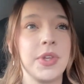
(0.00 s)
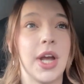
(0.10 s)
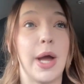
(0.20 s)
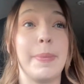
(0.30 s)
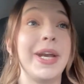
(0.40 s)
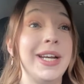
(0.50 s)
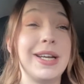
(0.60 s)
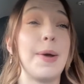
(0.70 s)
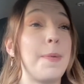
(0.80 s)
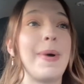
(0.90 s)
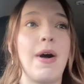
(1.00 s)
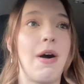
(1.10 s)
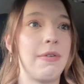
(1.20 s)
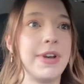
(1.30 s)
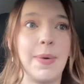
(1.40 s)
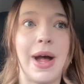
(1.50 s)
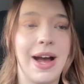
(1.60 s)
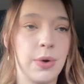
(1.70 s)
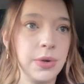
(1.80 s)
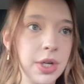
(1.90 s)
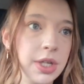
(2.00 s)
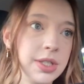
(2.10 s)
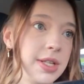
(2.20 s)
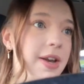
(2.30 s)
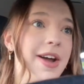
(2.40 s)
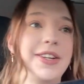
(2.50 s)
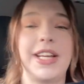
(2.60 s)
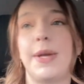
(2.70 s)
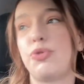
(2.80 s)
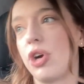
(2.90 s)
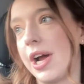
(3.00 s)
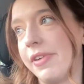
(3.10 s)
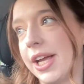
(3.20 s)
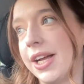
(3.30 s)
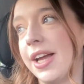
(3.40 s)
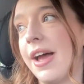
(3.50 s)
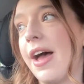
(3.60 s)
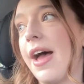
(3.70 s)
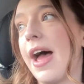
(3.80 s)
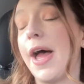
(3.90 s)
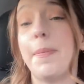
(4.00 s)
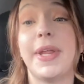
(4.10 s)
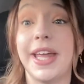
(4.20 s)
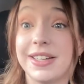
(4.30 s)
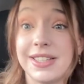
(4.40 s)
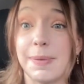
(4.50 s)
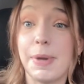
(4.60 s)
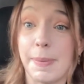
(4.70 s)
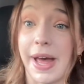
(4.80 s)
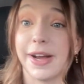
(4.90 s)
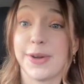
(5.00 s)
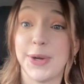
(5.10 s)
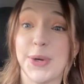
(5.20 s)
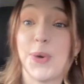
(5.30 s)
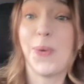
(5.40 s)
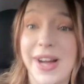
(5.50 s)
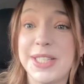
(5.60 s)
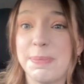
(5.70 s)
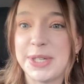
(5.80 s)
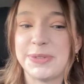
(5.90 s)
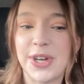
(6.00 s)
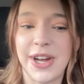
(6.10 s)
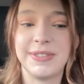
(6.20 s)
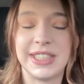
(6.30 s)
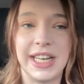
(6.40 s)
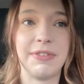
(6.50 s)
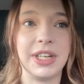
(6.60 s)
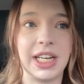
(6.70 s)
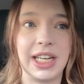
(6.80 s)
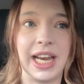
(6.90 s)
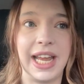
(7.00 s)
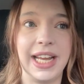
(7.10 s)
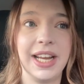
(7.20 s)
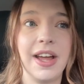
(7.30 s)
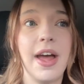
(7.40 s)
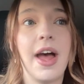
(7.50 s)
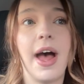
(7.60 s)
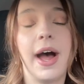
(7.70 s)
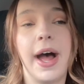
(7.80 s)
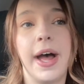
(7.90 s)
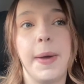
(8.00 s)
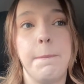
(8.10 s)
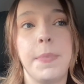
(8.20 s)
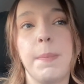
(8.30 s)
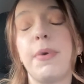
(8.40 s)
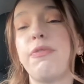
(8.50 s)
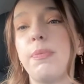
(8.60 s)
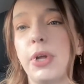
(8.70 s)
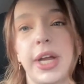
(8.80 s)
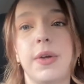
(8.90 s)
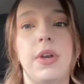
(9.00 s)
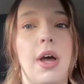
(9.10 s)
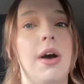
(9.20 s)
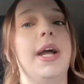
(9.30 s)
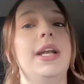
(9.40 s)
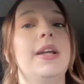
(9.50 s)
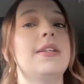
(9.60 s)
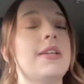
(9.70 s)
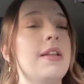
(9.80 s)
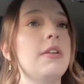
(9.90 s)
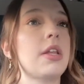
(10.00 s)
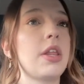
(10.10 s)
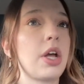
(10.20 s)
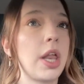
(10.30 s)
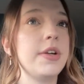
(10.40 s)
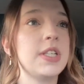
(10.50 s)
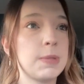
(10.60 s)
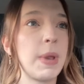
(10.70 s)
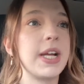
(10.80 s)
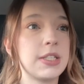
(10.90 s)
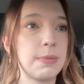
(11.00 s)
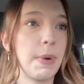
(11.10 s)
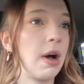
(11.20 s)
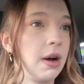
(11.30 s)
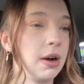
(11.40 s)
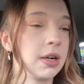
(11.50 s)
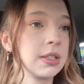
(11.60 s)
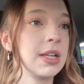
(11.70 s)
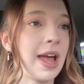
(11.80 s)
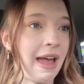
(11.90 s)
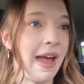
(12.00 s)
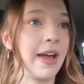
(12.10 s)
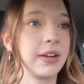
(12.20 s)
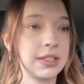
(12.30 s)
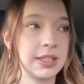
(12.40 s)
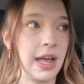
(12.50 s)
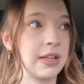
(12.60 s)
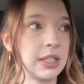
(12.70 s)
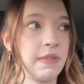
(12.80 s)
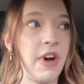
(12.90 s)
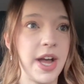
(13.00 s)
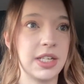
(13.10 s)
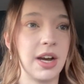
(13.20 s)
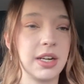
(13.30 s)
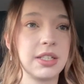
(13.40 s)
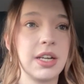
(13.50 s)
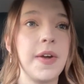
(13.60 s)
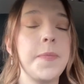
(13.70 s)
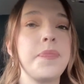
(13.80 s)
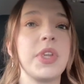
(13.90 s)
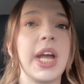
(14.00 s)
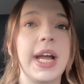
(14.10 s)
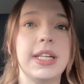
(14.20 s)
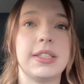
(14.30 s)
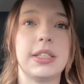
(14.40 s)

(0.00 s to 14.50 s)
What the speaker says: And I ended up about half an hour out, so then I had to keep driving. And that set me back quite a bit of time significantly. But from looking online, it said the closest place to park to access the viaduct is